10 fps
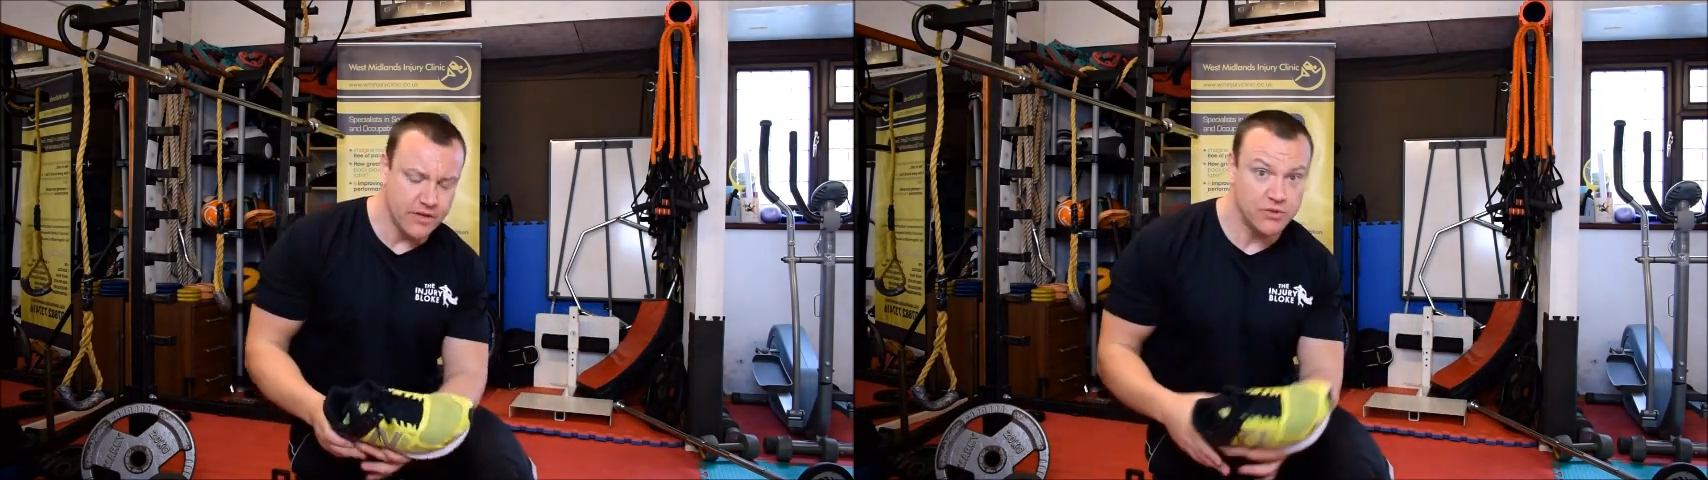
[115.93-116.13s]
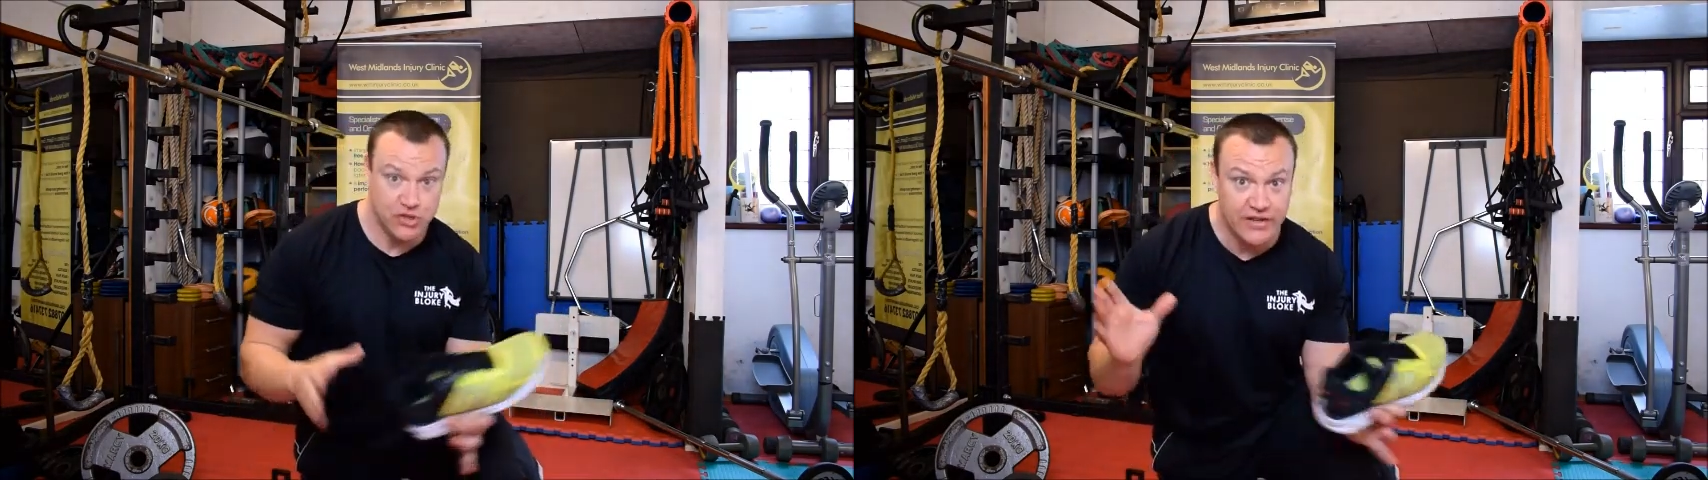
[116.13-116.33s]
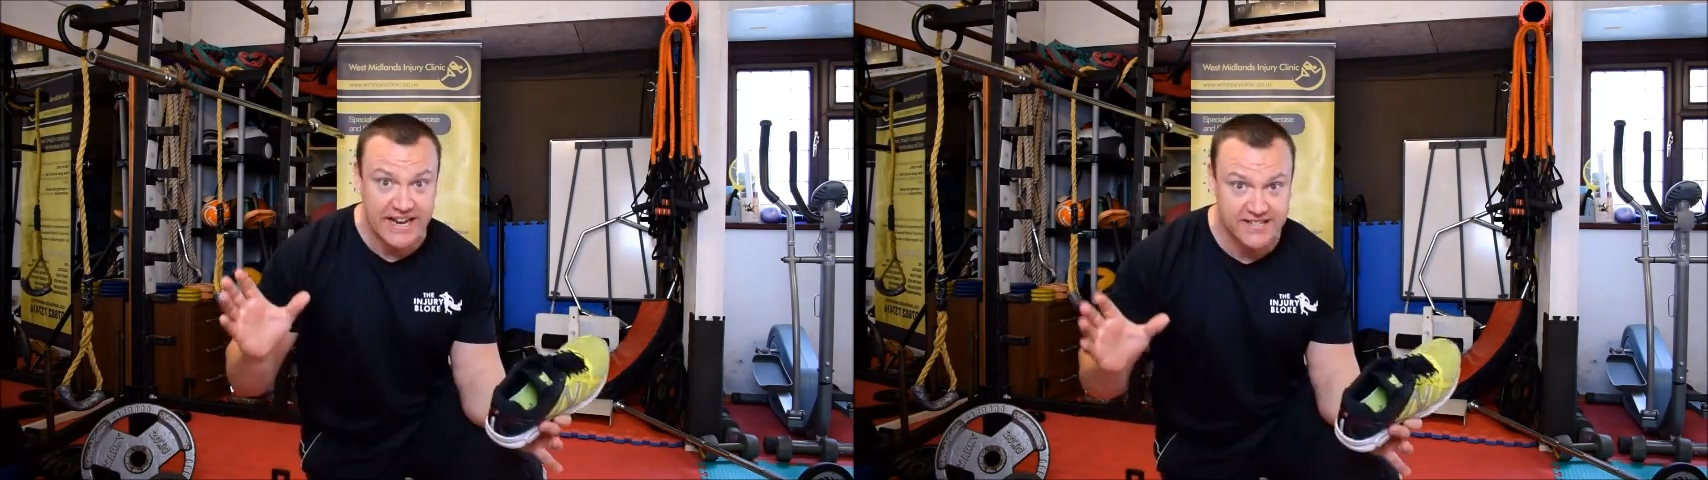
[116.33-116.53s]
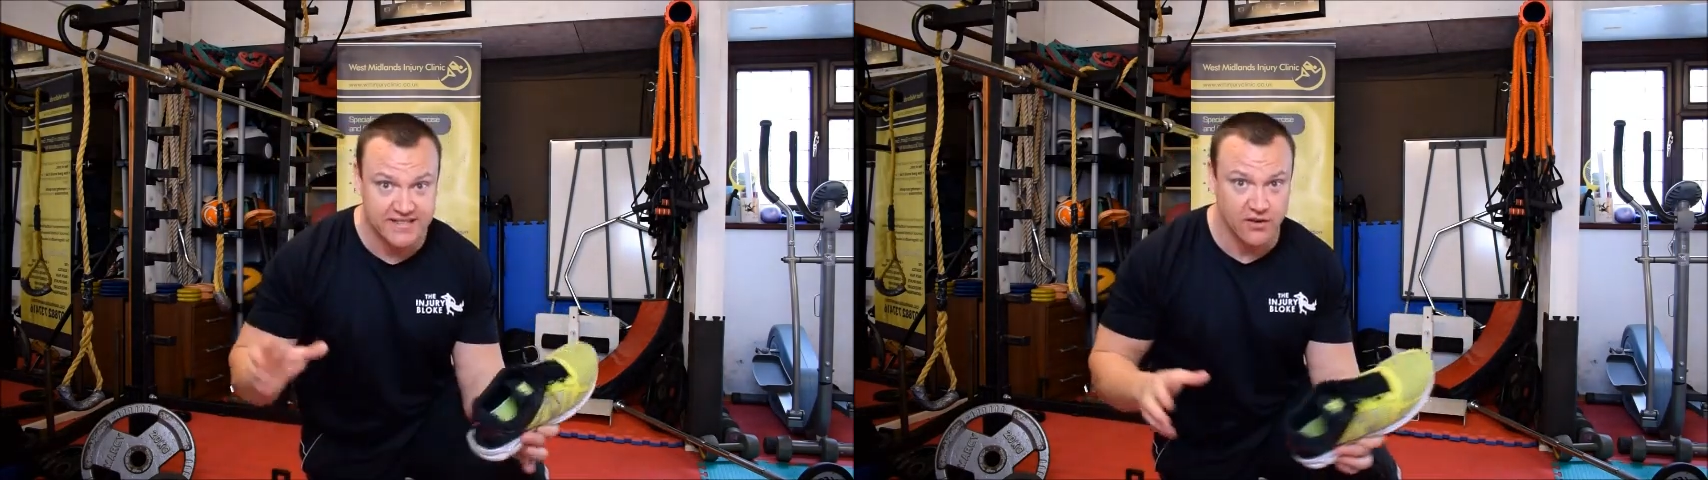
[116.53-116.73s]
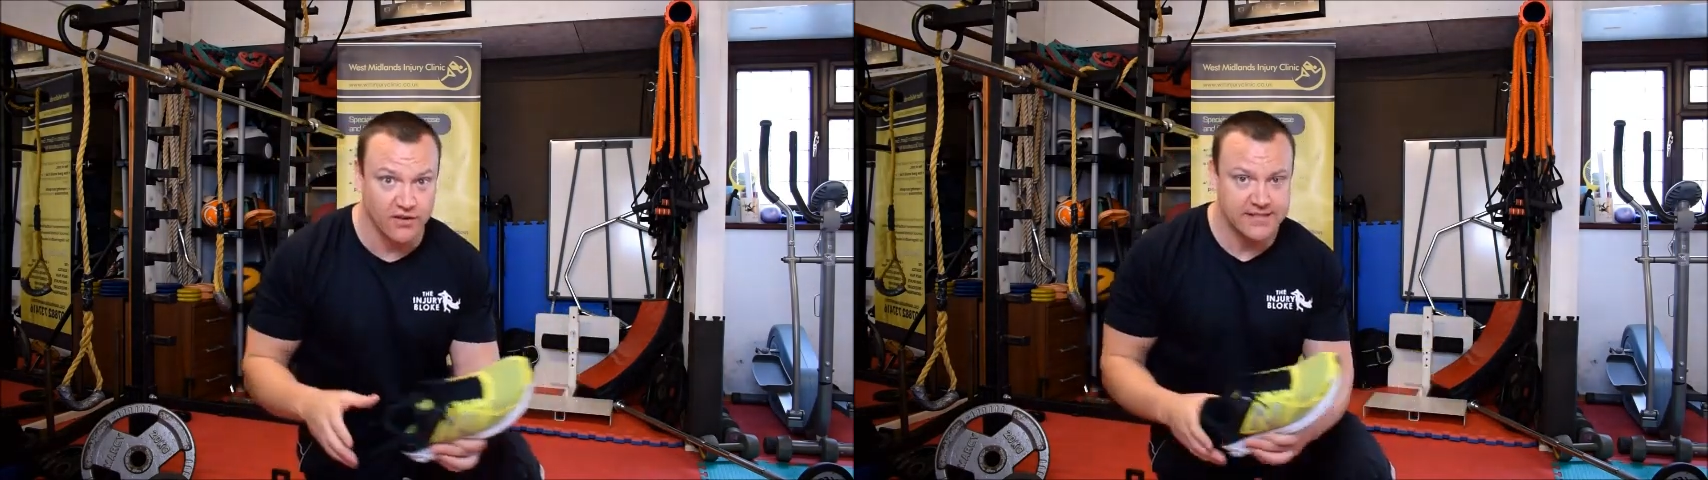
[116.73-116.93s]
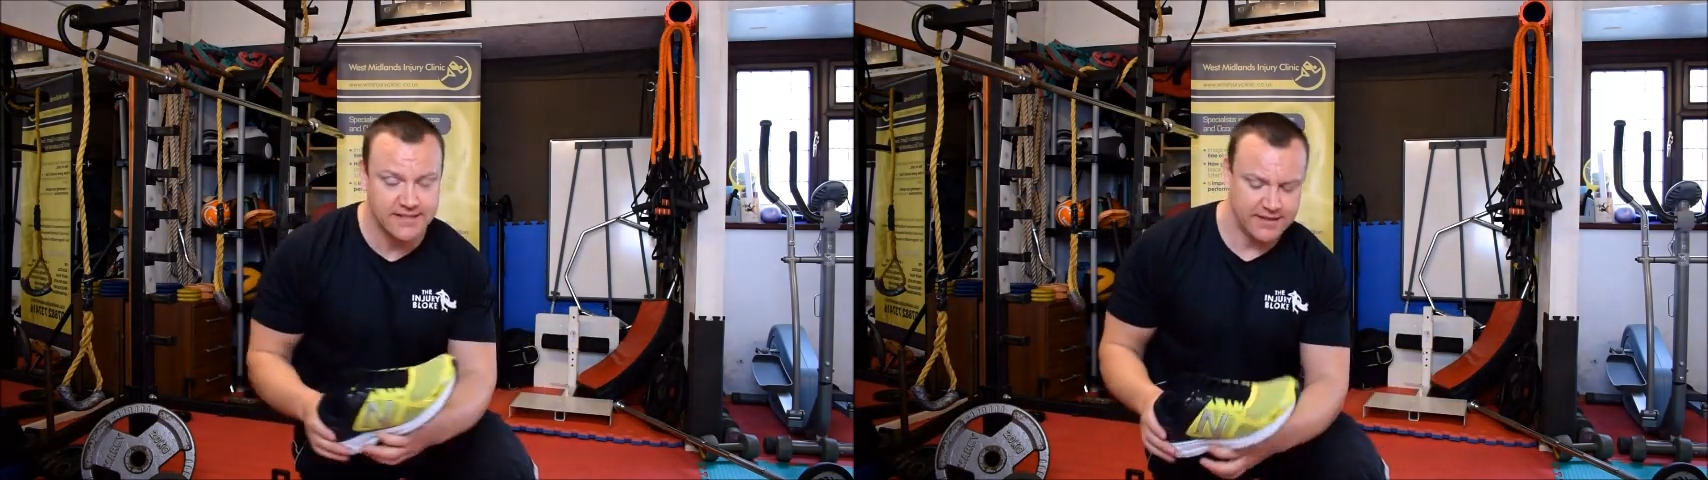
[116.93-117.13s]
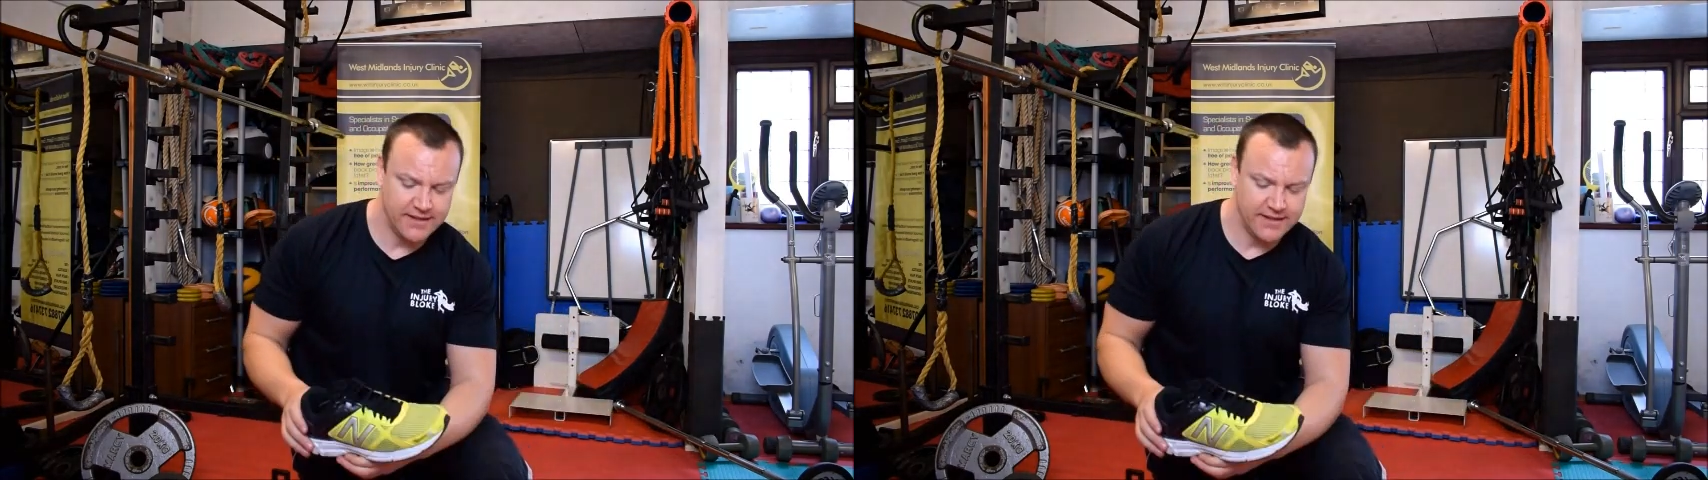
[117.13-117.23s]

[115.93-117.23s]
It's good exercise,